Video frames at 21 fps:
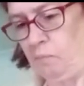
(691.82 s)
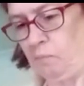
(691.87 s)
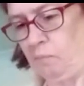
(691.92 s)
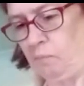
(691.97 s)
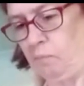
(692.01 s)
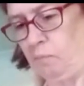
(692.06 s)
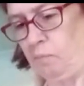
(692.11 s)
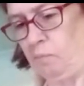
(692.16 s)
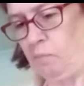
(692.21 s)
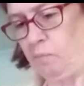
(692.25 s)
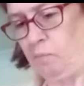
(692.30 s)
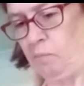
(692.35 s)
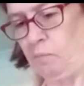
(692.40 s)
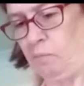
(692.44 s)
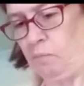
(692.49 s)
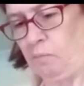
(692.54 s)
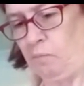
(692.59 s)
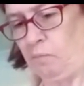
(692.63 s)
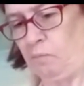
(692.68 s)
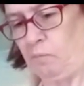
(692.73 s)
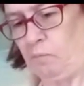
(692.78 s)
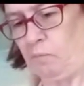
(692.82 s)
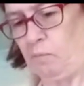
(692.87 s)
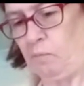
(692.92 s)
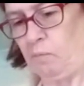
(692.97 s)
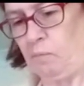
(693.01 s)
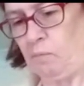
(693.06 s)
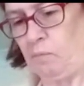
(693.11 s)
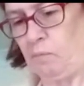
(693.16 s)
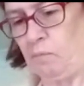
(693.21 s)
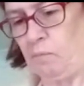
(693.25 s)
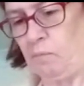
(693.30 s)

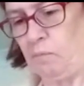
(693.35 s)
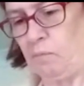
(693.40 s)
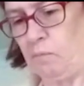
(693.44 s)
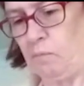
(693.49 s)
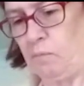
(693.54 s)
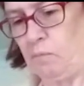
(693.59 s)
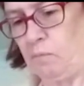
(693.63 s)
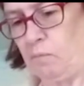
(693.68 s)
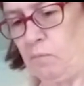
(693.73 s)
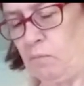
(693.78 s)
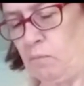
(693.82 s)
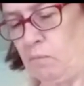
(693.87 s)
The person shown says nothing.